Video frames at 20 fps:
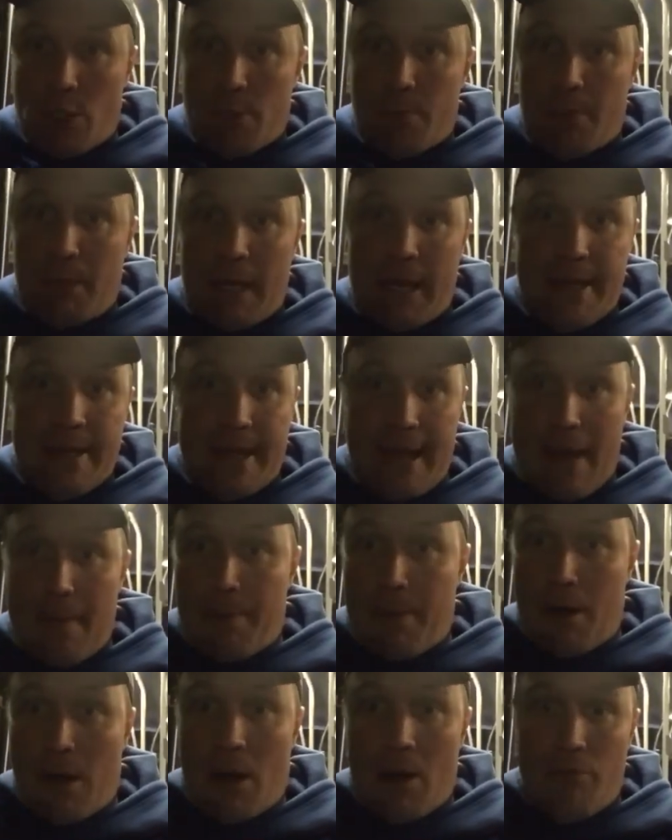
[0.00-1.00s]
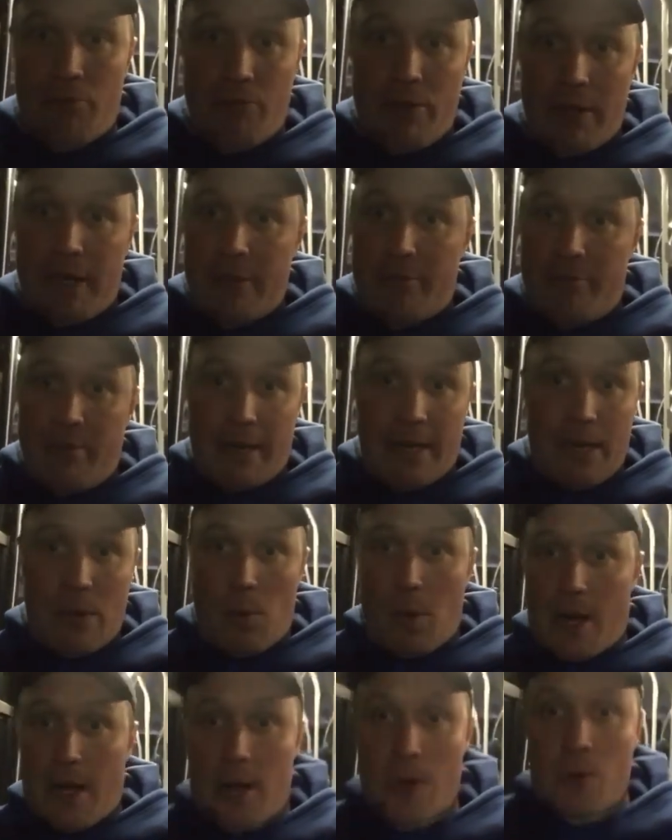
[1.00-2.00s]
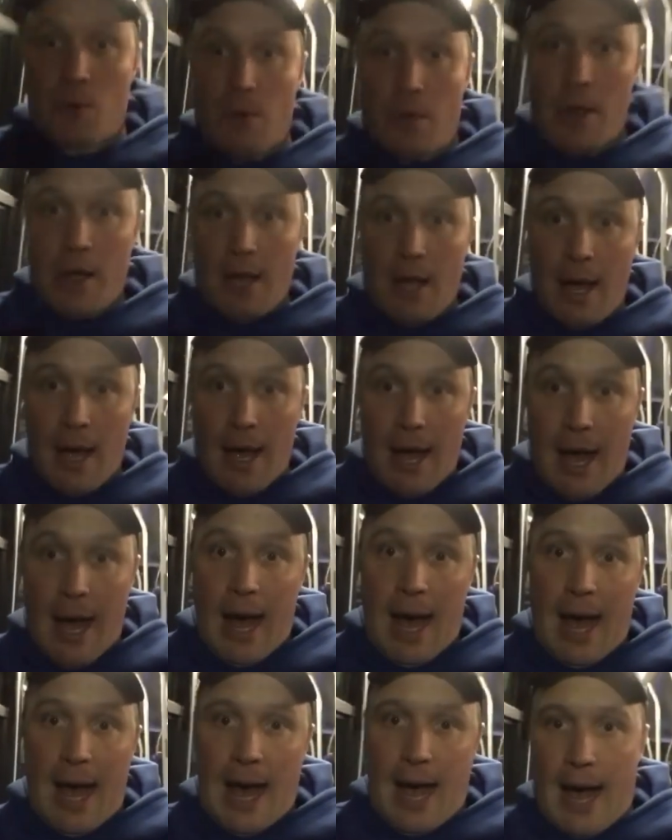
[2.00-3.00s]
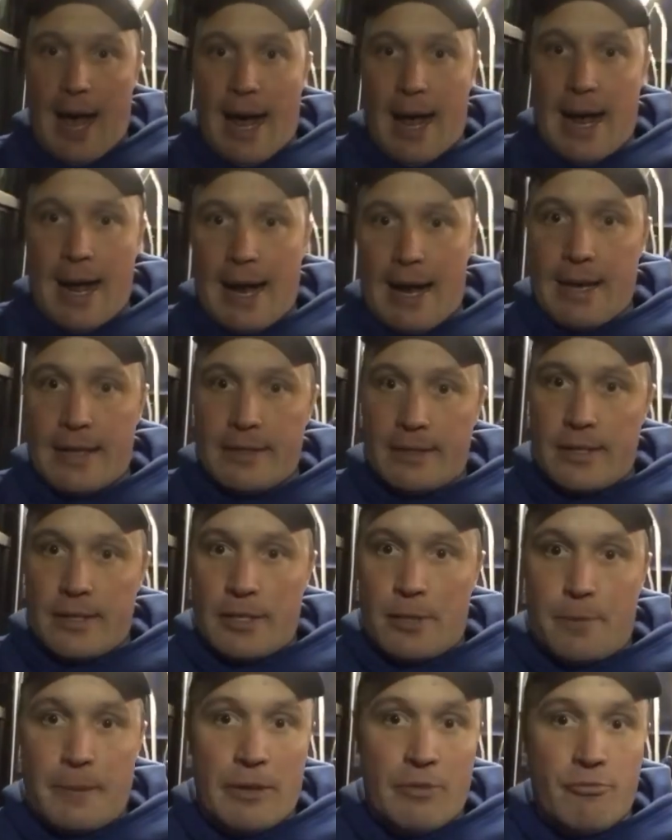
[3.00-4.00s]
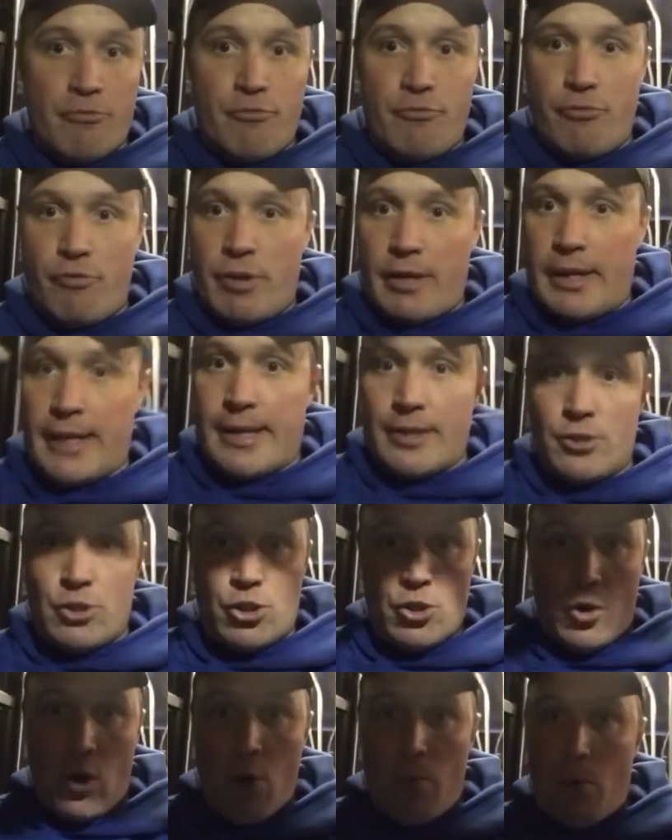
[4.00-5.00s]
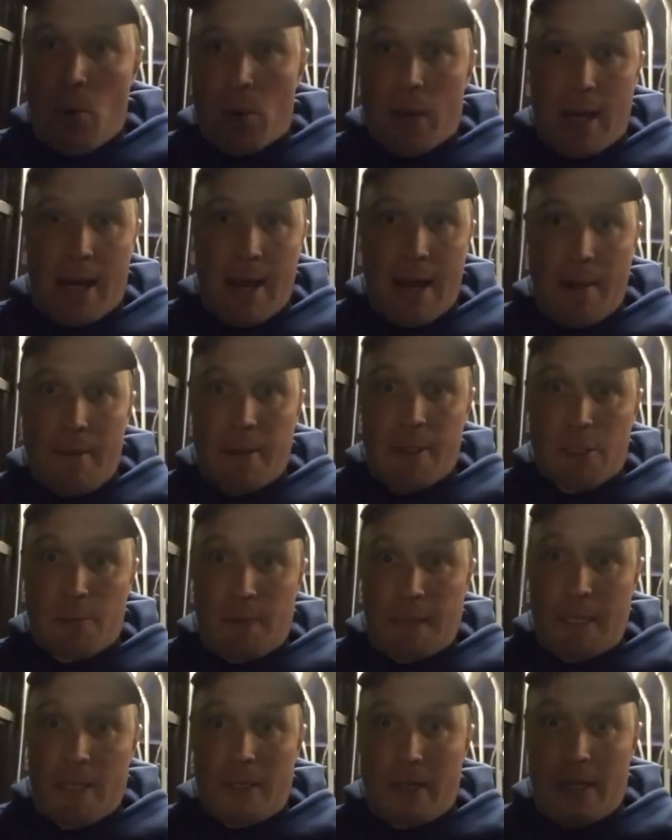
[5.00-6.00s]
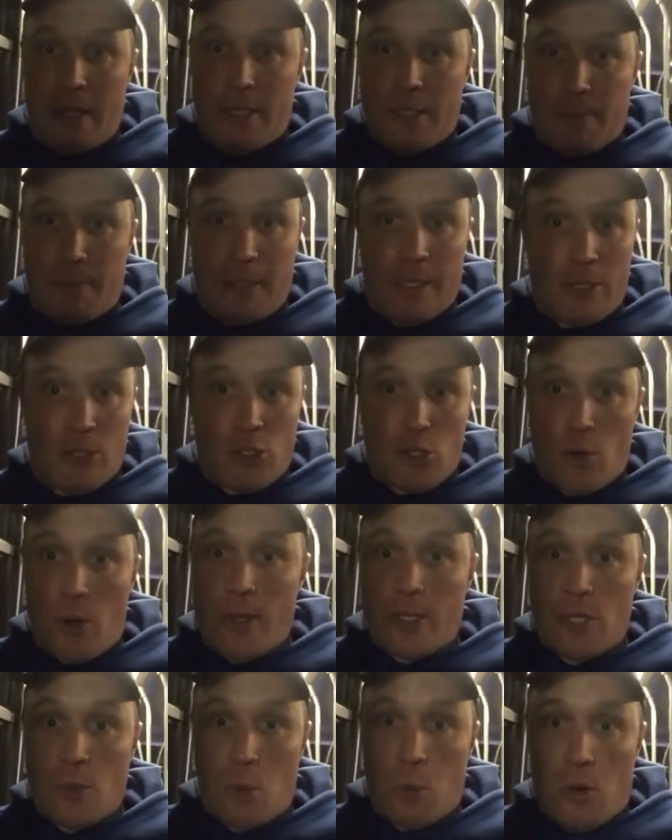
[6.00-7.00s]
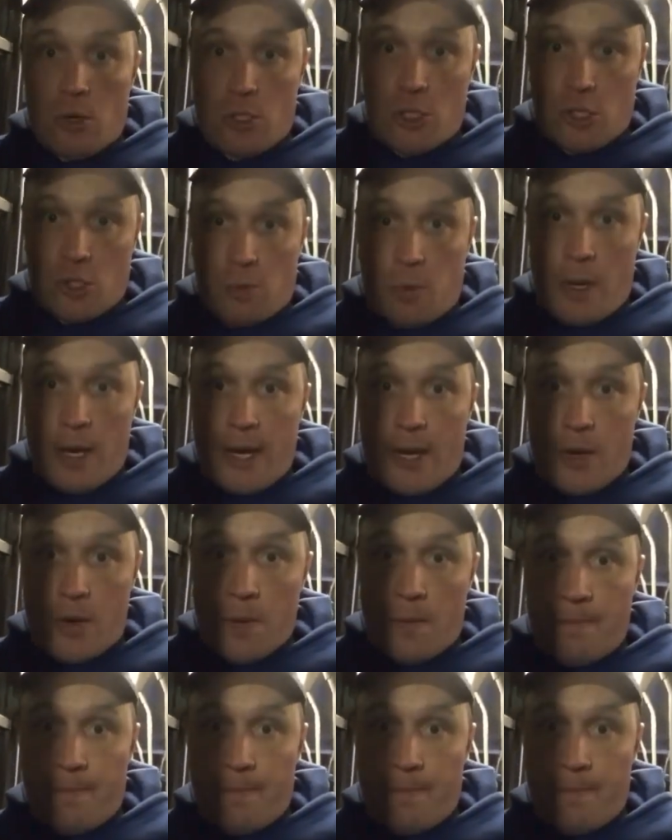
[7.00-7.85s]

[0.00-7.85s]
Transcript: playing their part really, really well. And it's been a really enjoyable game, and it's been a joy to watch as well.